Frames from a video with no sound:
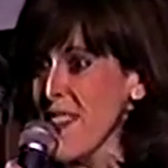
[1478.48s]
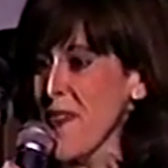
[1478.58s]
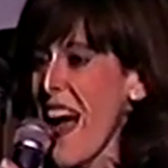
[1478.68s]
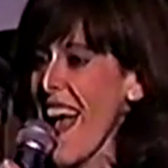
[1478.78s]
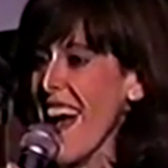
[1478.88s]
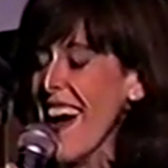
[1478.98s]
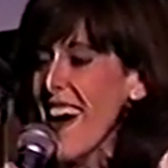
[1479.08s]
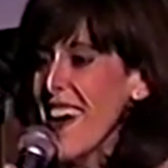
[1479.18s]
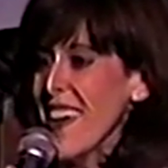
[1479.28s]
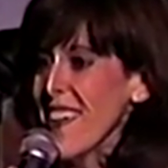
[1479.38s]

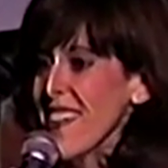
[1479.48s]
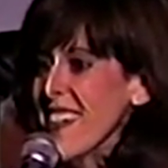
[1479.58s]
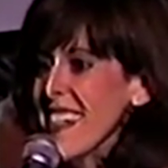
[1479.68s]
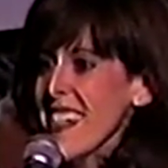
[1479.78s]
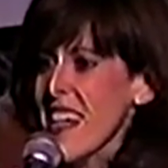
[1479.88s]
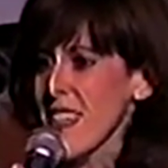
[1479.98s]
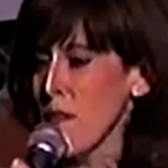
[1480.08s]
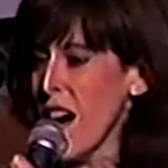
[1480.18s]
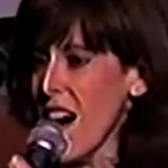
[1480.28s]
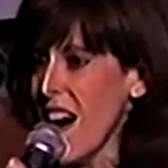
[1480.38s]
Wow. Cut them
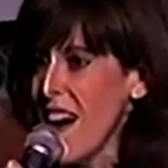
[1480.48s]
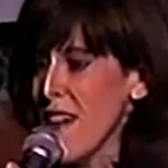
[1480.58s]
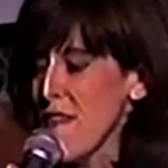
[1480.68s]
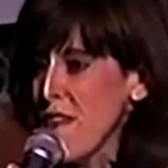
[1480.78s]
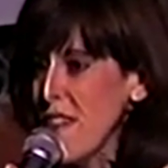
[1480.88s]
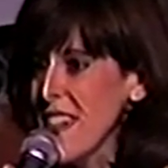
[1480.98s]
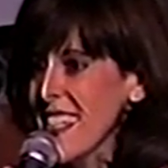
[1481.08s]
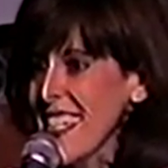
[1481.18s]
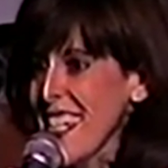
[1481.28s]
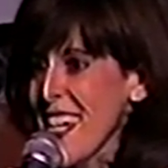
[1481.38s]
off.
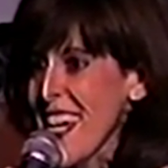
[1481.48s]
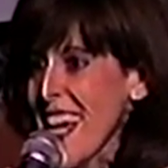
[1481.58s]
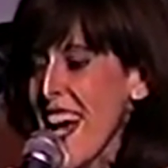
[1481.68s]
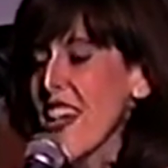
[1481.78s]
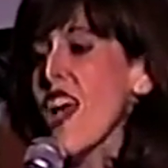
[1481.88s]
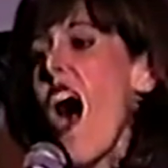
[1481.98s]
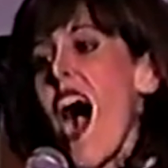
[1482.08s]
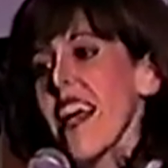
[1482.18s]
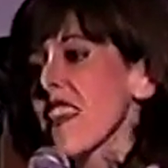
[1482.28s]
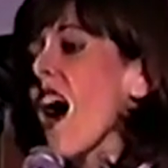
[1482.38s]
No,
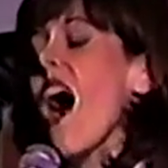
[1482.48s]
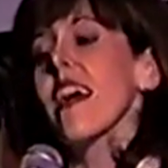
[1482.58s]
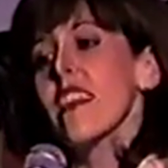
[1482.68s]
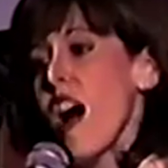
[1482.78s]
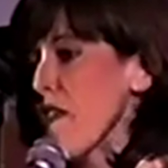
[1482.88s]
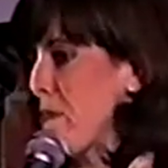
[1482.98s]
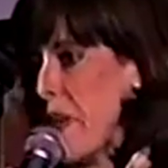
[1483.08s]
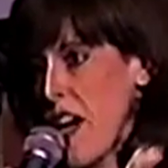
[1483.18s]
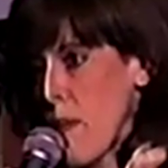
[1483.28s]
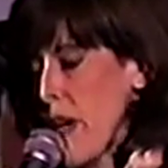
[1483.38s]
I love
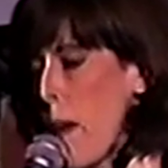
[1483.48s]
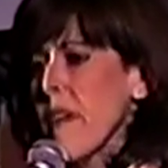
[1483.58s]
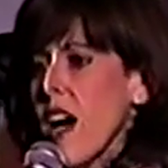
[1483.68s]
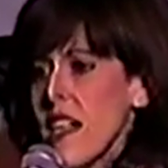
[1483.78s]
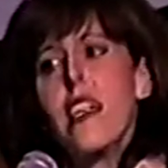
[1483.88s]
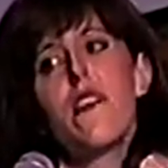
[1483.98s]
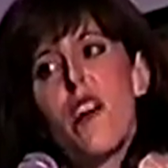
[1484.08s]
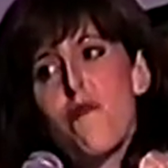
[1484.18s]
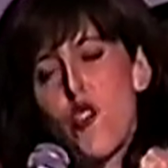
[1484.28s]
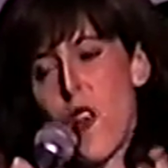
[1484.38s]
beer, but I'm going to give
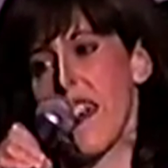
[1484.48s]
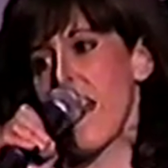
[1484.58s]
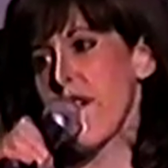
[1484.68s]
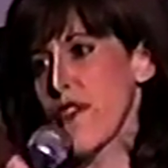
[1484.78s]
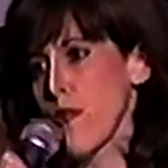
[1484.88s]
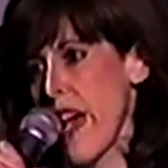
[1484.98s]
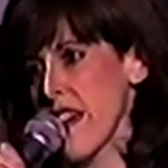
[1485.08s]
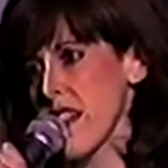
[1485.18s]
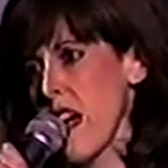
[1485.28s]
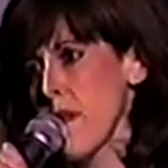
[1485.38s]
up drinking for
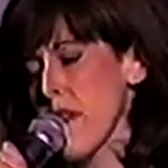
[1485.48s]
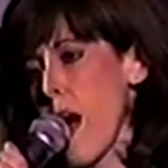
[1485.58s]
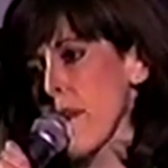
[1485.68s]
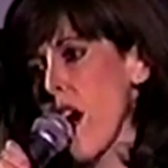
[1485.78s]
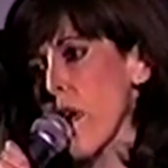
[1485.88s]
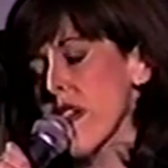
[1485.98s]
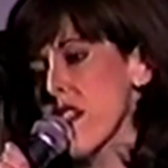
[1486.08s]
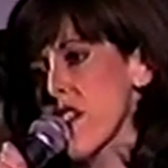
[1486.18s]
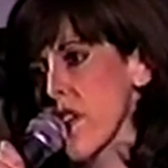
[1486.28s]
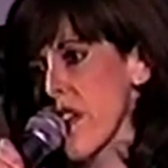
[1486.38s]
rent. I'm going to
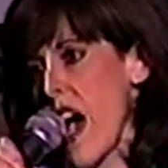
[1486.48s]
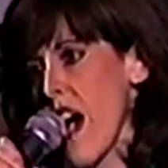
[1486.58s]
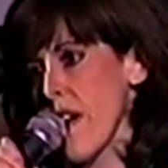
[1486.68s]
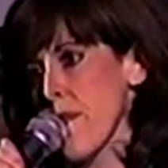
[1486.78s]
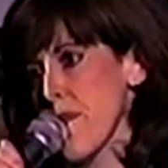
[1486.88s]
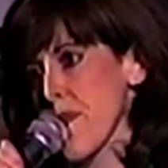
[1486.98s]
do that.